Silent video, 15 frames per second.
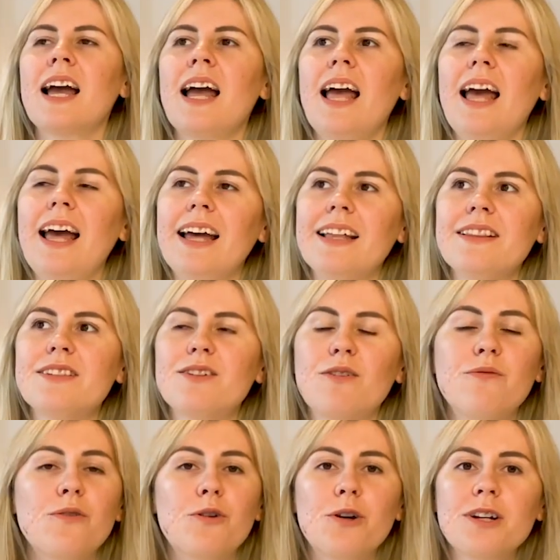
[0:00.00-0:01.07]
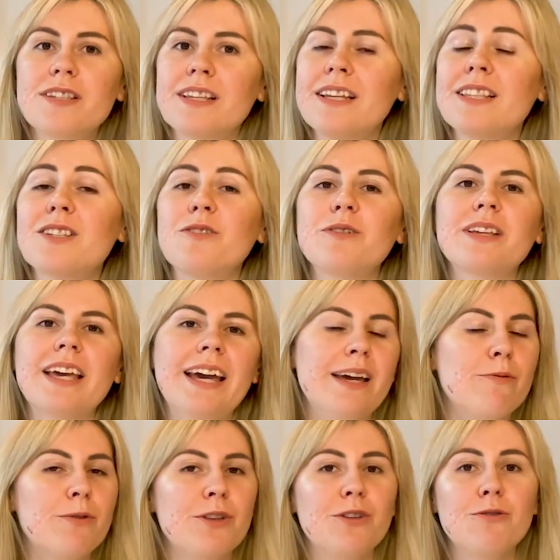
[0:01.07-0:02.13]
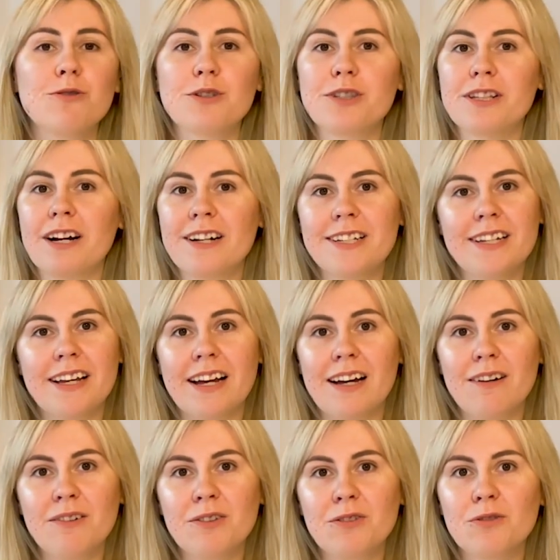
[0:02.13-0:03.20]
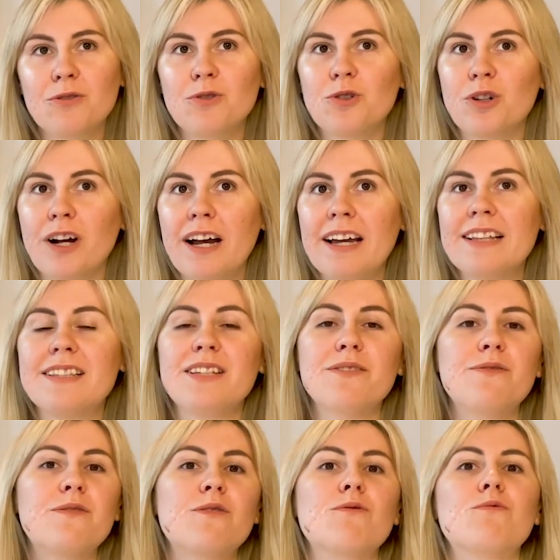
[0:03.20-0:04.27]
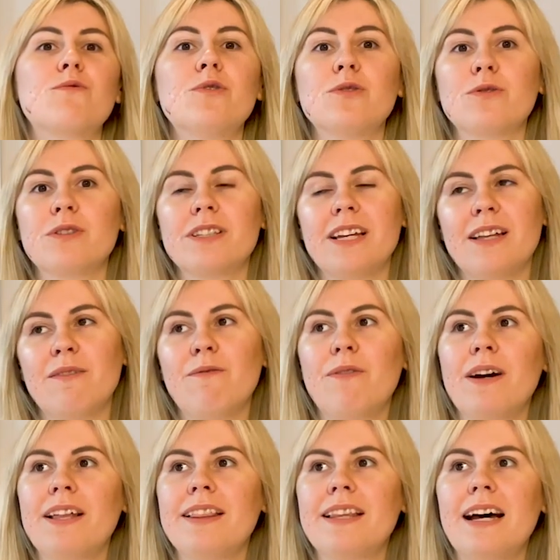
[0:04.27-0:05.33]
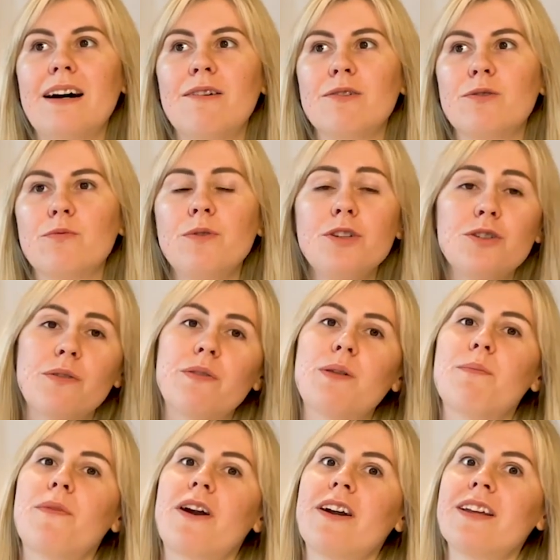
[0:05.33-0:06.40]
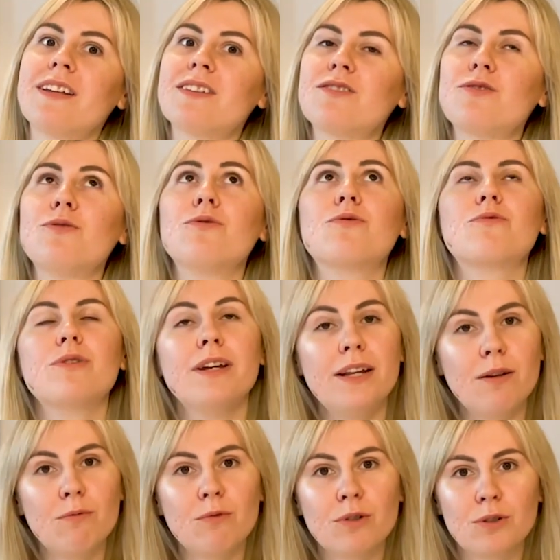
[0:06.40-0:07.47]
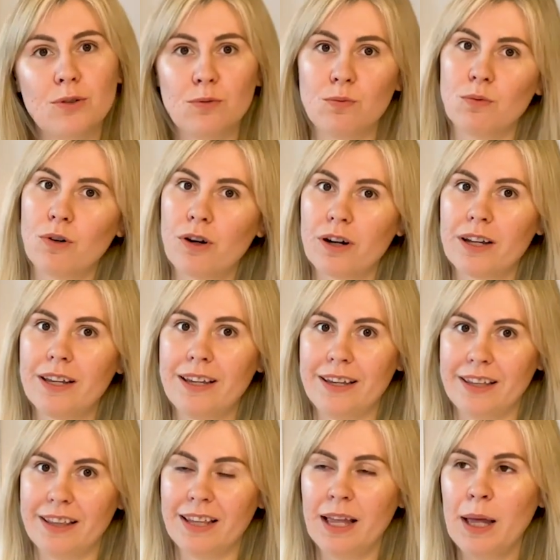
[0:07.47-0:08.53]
And of course, it's okay when you're starting out to try different routes and find out which of the markets you really want to work in.